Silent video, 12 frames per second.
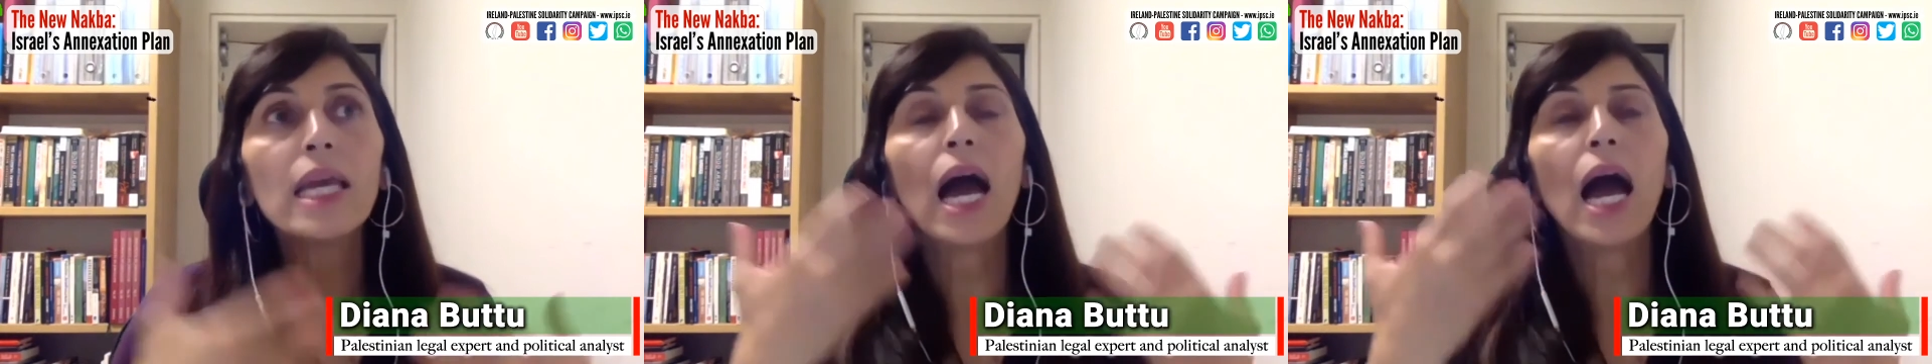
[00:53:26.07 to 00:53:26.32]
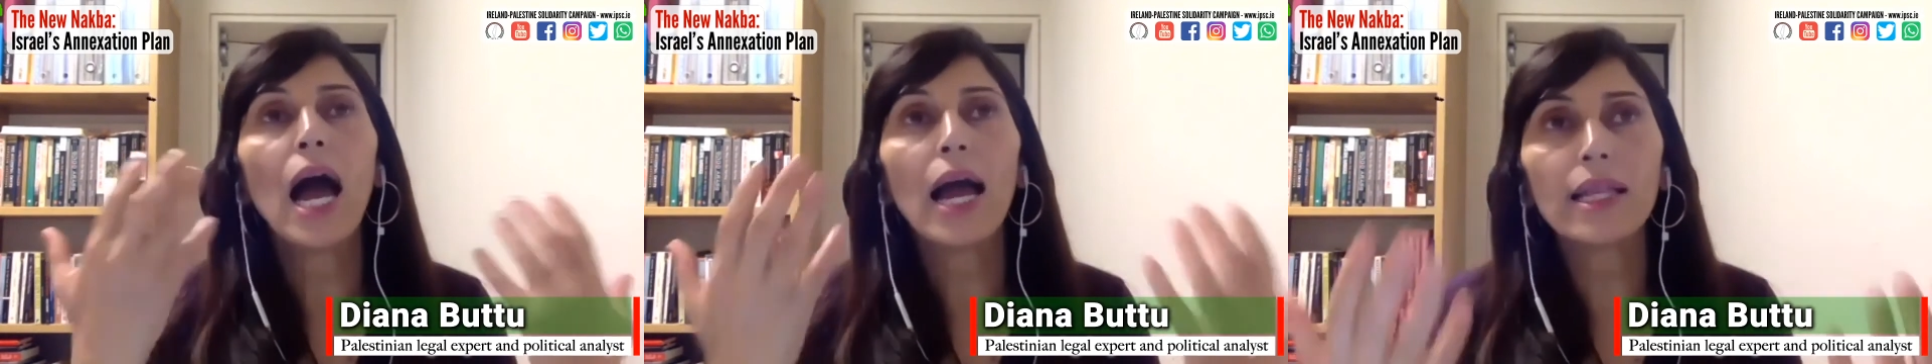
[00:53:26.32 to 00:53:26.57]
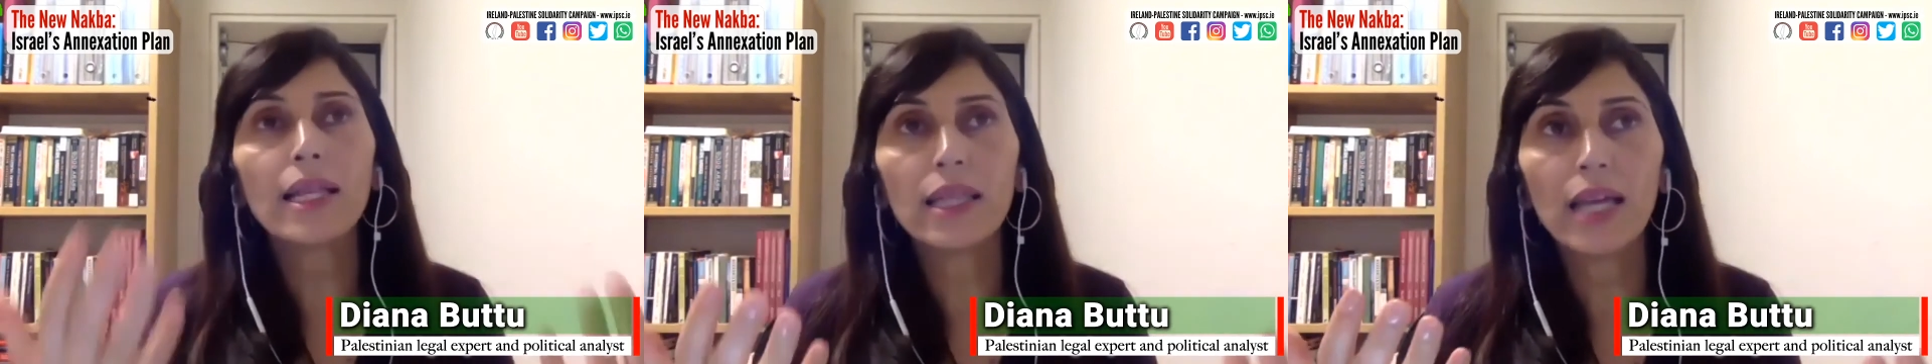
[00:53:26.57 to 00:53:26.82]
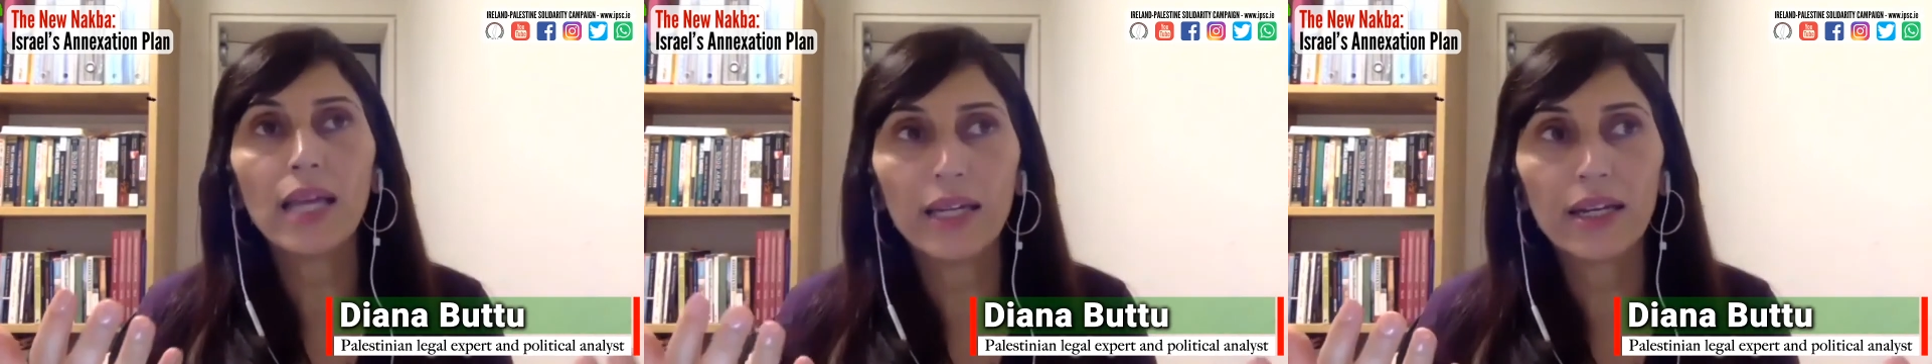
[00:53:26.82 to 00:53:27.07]

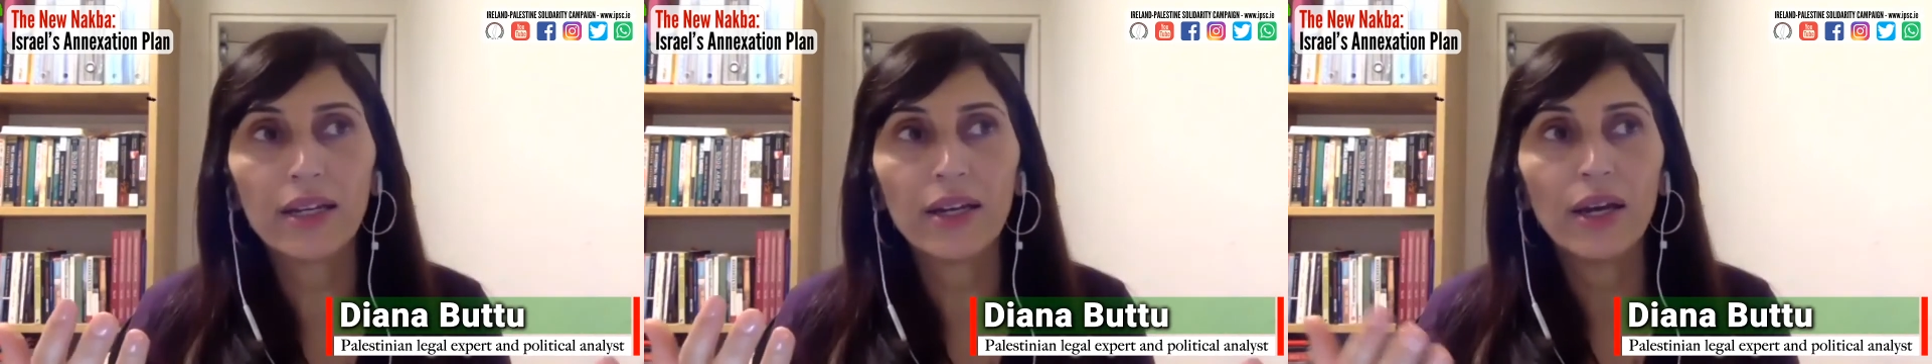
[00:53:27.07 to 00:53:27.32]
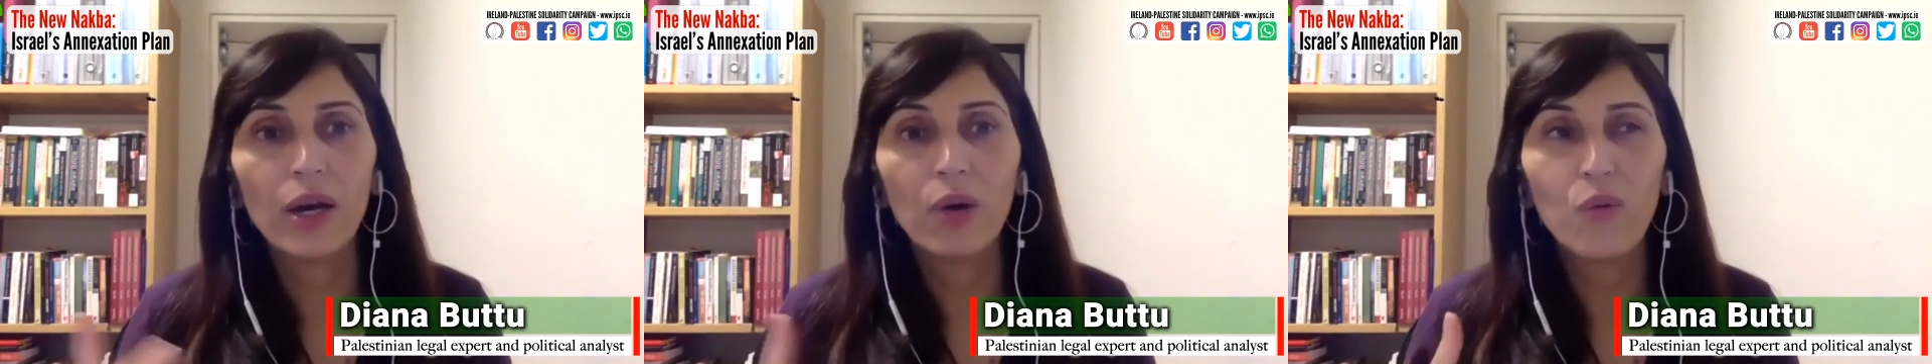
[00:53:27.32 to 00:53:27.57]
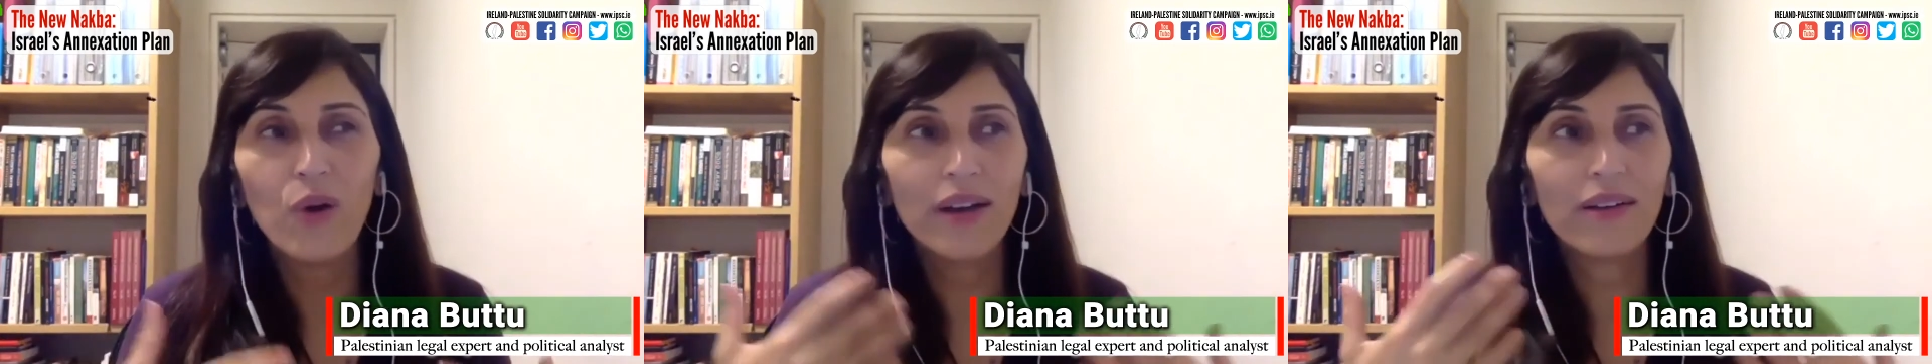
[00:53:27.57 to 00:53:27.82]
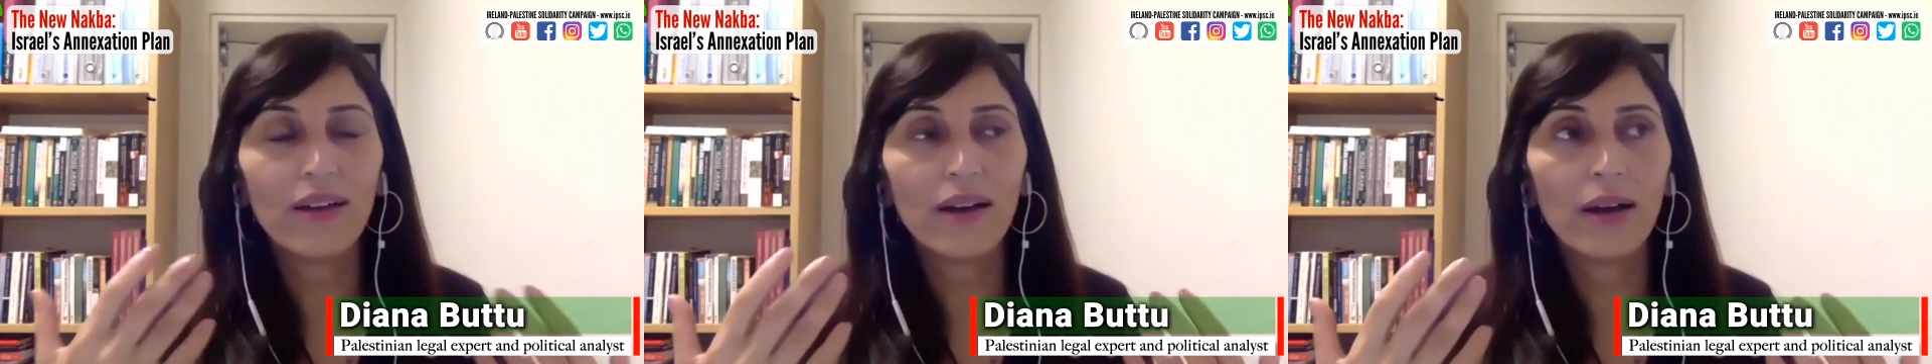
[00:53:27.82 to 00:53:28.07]
highlighted what